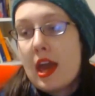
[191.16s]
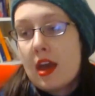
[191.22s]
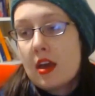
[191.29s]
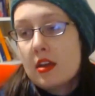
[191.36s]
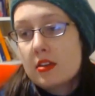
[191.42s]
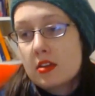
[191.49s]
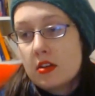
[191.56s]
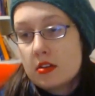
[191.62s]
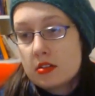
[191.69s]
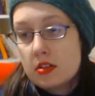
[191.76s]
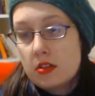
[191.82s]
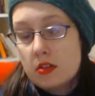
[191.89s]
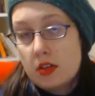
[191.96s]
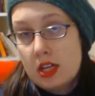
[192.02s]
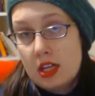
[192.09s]
and
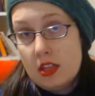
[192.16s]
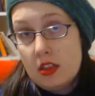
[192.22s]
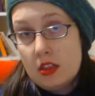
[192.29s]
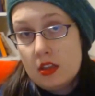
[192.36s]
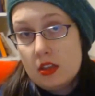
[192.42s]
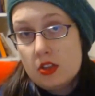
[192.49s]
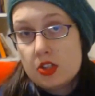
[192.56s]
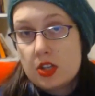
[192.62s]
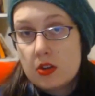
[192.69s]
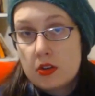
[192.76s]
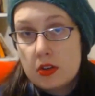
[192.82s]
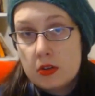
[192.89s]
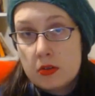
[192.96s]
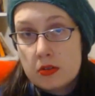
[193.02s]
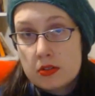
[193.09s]
also in the
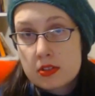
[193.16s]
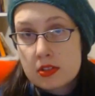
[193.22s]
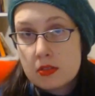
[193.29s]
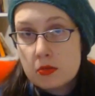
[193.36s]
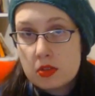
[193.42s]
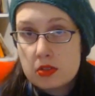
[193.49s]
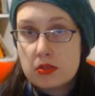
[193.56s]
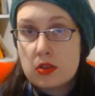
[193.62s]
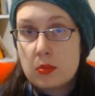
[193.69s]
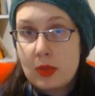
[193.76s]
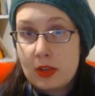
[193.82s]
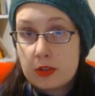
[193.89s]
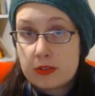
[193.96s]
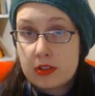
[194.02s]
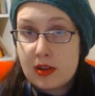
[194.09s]
show notes, which will
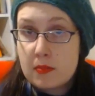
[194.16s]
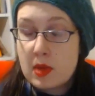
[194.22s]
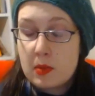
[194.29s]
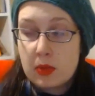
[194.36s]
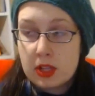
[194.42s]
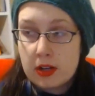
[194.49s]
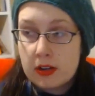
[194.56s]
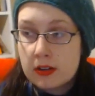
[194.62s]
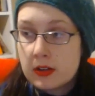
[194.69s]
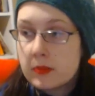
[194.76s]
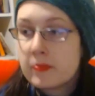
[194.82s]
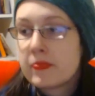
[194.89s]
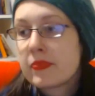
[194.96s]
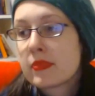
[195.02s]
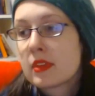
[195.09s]
be over at my blog.
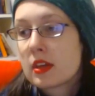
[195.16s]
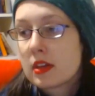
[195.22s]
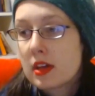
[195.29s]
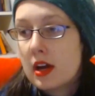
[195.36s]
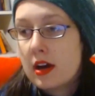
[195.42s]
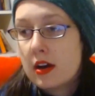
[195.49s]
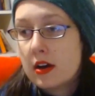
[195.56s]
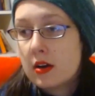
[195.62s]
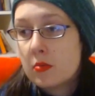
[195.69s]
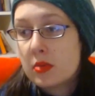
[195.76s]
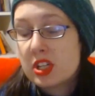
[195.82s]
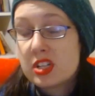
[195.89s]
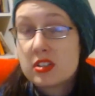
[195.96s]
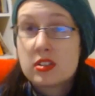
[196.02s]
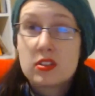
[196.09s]

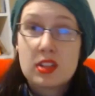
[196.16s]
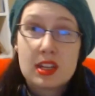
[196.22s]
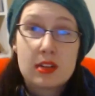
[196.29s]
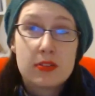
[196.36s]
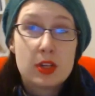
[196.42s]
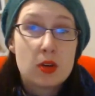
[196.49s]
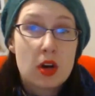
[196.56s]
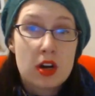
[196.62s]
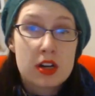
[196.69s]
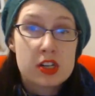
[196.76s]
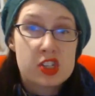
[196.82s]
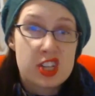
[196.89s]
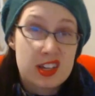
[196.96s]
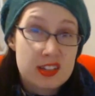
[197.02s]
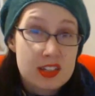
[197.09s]
But just so that if you
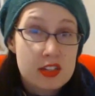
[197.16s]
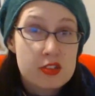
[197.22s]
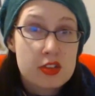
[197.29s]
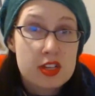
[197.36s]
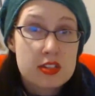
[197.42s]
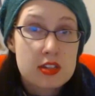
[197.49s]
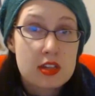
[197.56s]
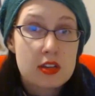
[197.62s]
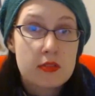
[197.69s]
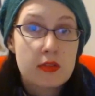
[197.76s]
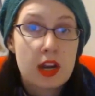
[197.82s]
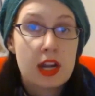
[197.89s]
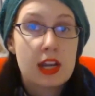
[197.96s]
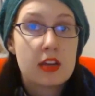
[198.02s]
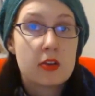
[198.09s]
are just interested
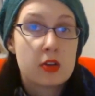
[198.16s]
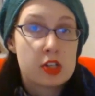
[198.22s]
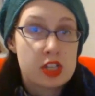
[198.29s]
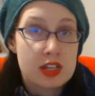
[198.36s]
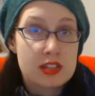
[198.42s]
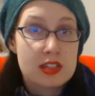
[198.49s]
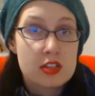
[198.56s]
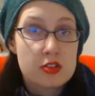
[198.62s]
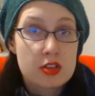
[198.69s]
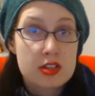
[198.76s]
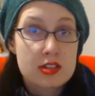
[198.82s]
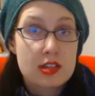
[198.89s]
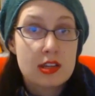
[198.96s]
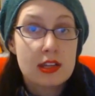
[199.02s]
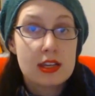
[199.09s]
in writing or just
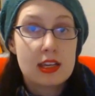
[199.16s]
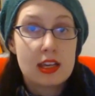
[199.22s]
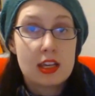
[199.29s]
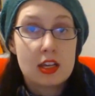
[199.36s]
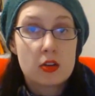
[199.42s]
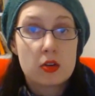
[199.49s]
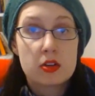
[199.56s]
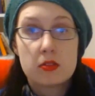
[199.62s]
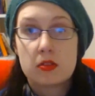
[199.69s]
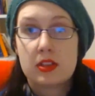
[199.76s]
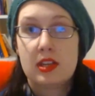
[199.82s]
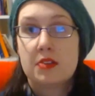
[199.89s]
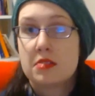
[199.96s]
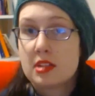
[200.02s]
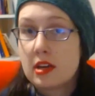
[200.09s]
interested in knitting, or you
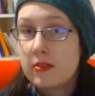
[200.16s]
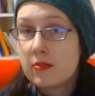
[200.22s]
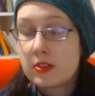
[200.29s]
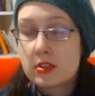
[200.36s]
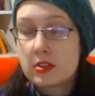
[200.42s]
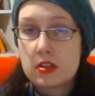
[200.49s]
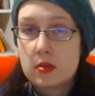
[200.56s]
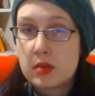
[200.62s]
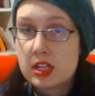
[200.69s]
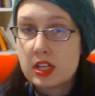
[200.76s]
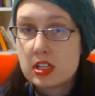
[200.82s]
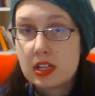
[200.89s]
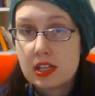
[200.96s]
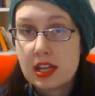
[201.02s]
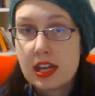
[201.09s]
only have time for so
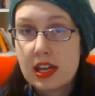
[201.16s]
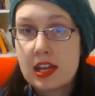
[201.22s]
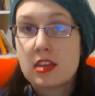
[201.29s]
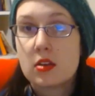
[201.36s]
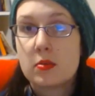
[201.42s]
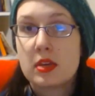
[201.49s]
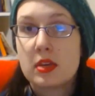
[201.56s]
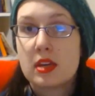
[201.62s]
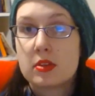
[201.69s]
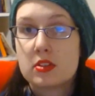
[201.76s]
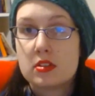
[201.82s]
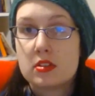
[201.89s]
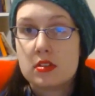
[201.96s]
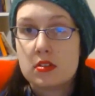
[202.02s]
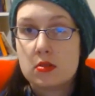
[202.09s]
much in a day, you'll be
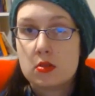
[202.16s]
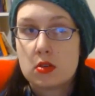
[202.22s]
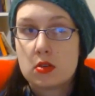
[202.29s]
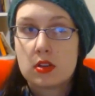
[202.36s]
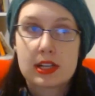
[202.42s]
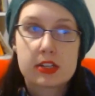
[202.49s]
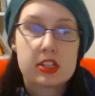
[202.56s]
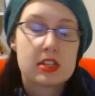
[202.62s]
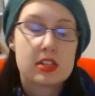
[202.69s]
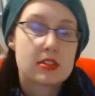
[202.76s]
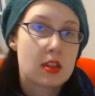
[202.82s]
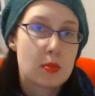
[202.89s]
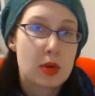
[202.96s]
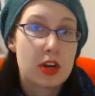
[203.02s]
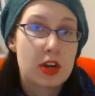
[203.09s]
able to click
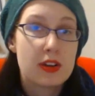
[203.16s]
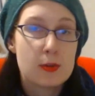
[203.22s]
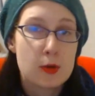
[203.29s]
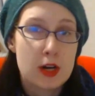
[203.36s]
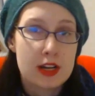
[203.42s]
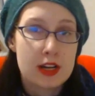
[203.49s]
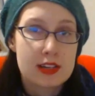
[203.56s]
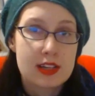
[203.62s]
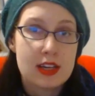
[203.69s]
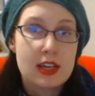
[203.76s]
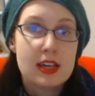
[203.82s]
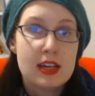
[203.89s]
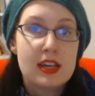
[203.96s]
just to the part you want.